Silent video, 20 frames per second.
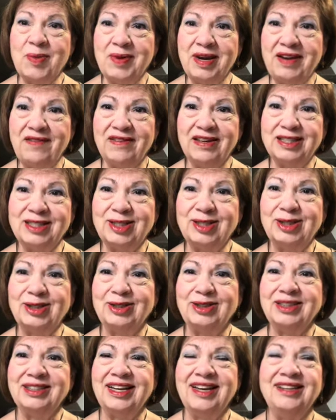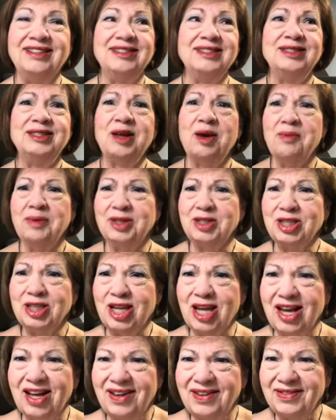many visitors and so much
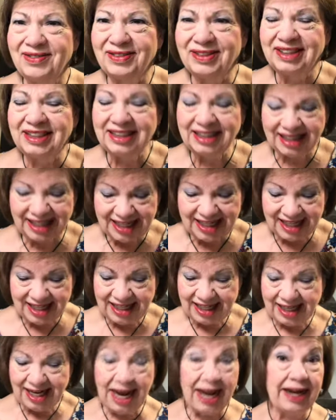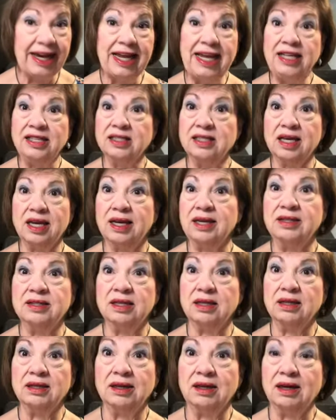love. And he's
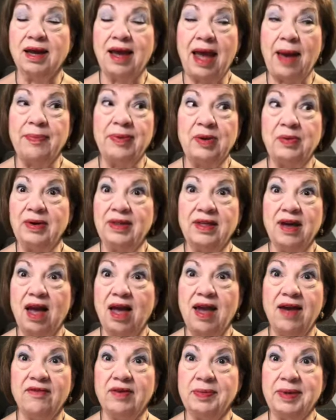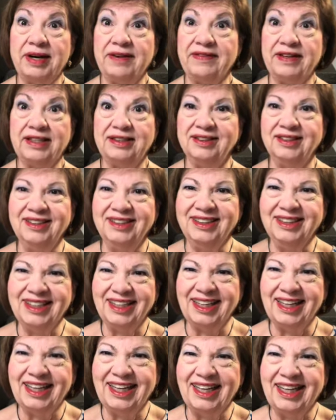happy with every bit of
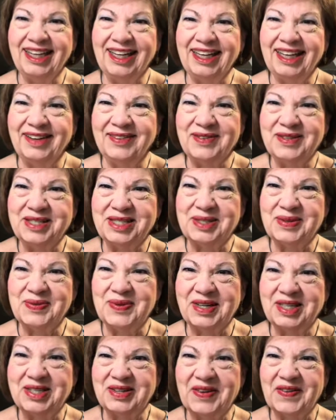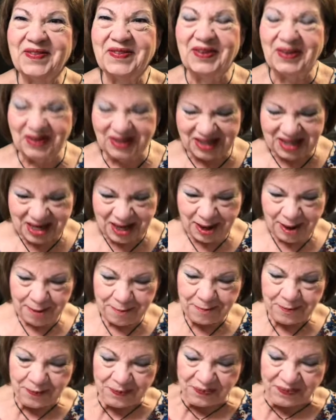it. It was wonderful.
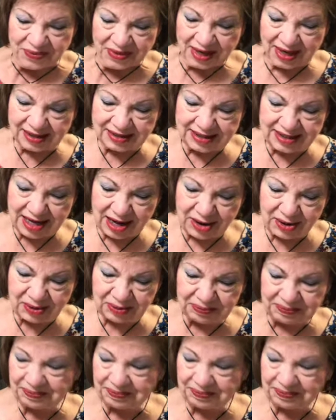So